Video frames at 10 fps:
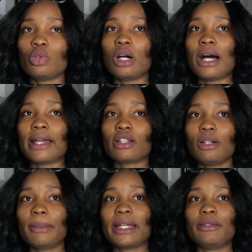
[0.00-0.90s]
I got
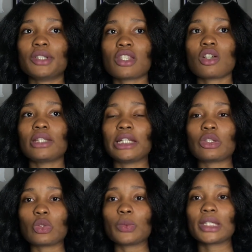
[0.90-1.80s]
my result like
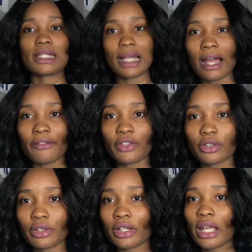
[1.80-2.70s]
2 weeks
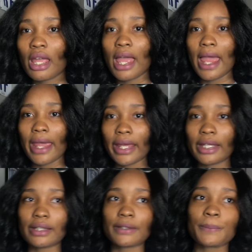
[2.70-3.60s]
after,
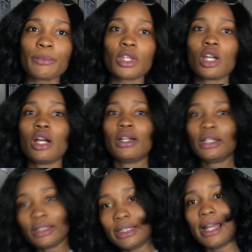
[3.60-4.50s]
and
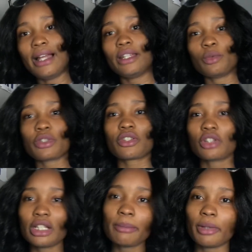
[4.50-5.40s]
yeah, it was
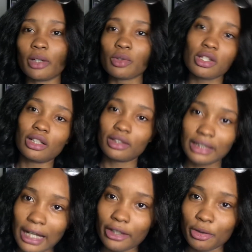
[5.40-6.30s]
good, but it was not
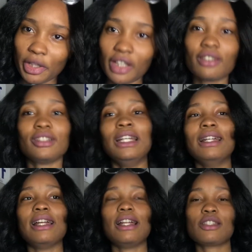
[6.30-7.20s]
that great.
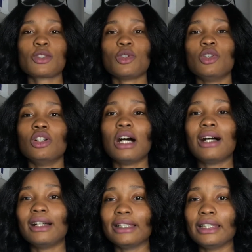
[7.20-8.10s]
So
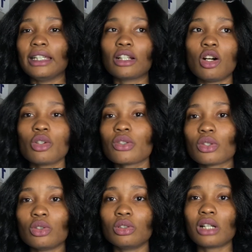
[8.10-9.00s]
I think
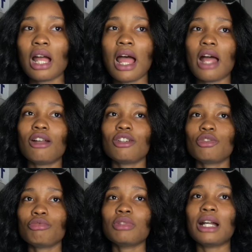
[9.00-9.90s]
also,
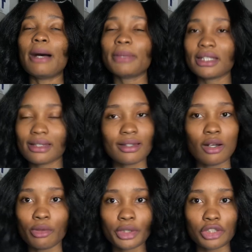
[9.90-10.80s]
do not be
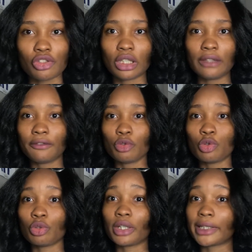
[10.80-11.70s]
discouraged if you do
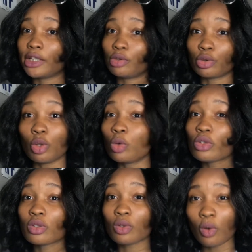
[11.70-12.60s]
not get your goal
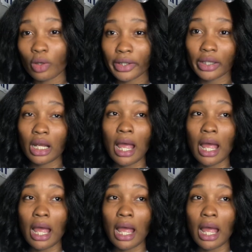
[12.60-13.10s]
score.